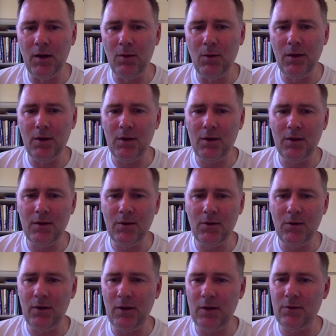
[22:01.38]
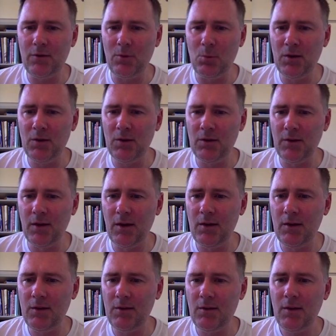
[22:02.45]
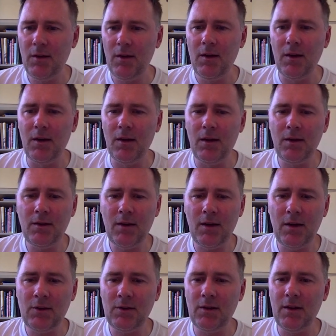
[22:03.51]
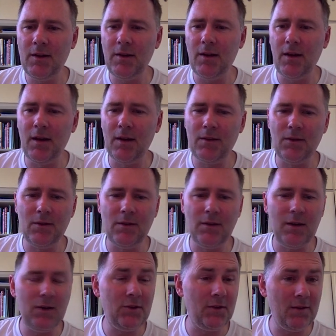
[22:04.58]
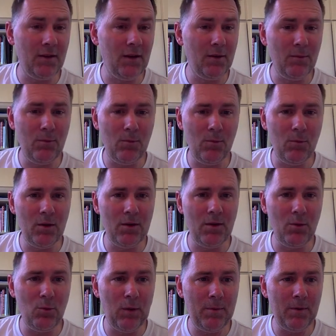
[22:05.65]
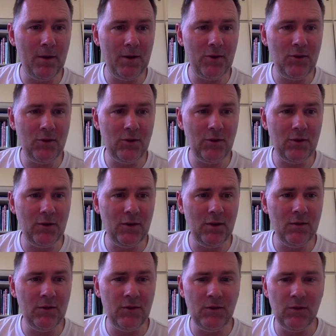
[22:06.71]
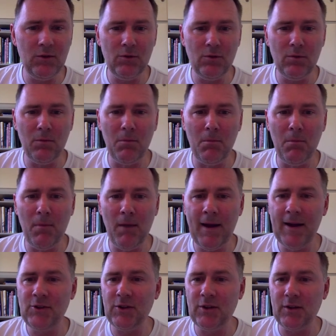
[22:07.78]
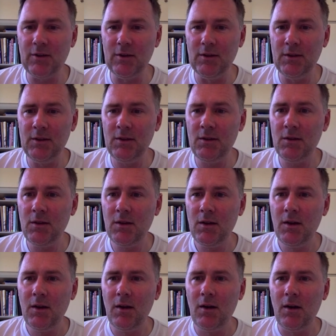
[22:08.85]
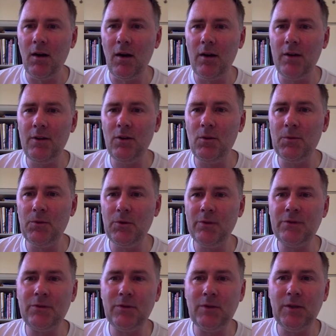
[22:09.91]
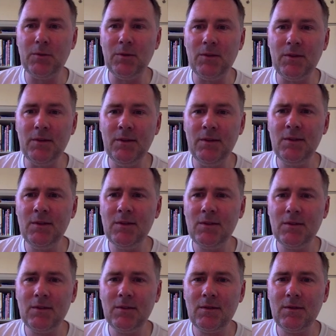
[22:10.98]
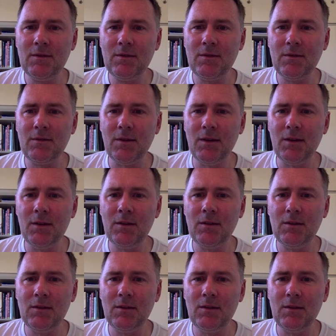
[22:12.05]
why not? Let's correct for window size. And calculate associations. And what the webpage gives you magically are the observed frequencies, yeah,